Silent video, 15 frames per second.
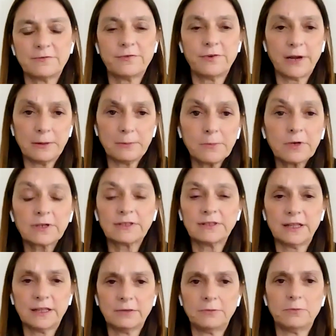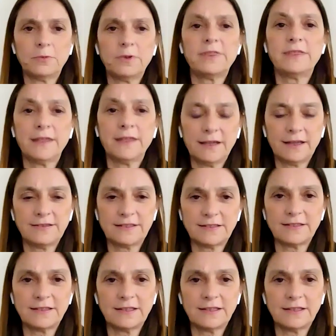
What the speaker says: framework that we think it's